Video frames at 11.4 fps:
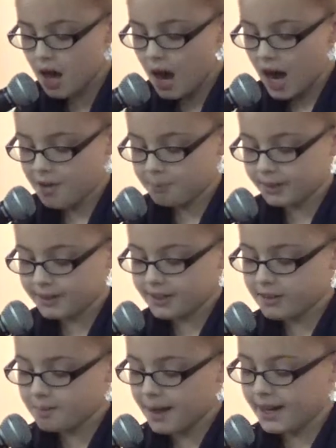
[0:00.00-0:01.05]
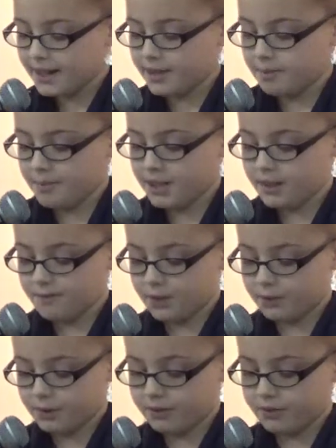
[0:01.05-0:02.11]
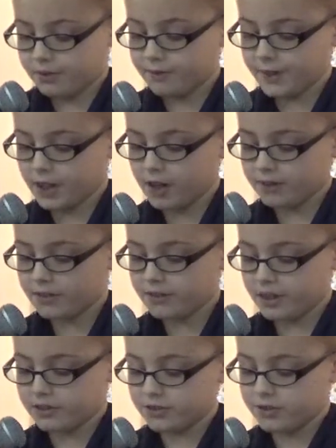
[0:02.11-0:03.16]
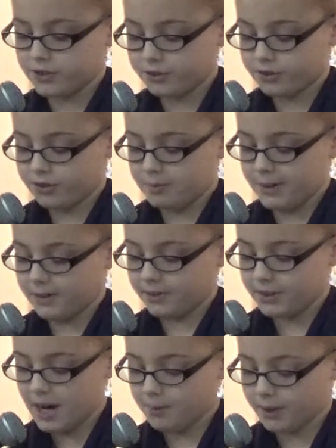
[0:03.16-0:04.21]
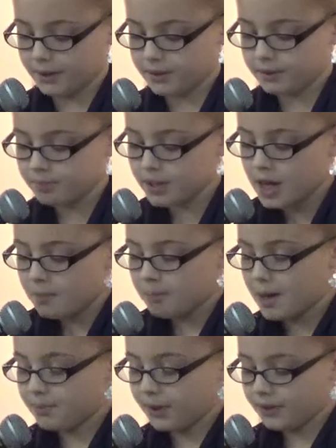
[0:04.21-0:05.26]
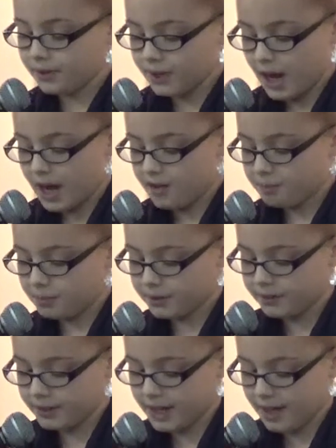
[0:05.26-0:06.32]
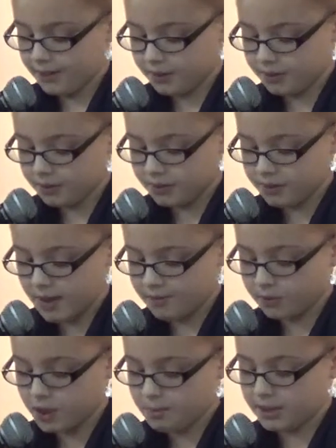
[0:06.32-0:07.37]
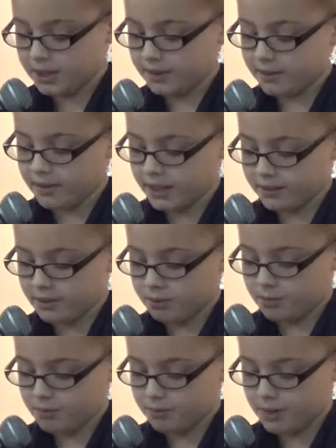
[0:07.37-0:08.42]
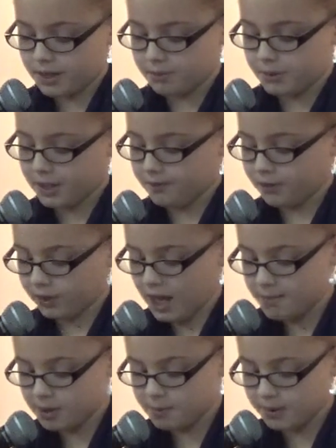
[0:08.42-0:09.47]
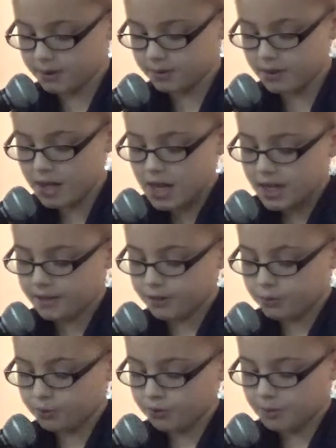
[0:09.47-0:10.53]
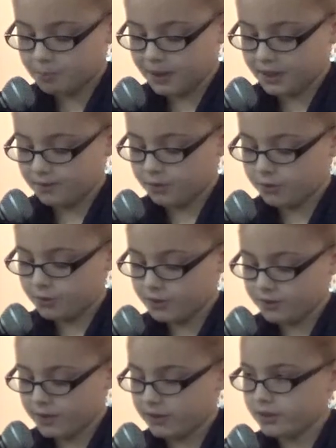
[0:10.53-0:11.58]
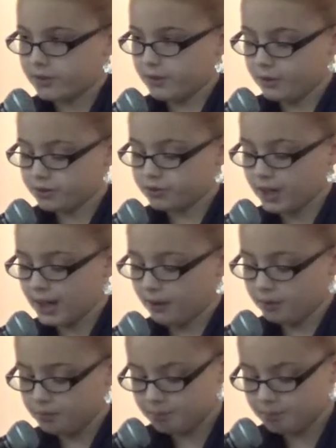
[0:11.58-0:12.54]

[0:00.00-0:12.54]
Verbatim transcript: I have participated in many fundraisers for causes such as Children's Miracle Network. My brother and I have put together several lemonade stands to raise money for library books and school supplies for students here at DeSoto Trail.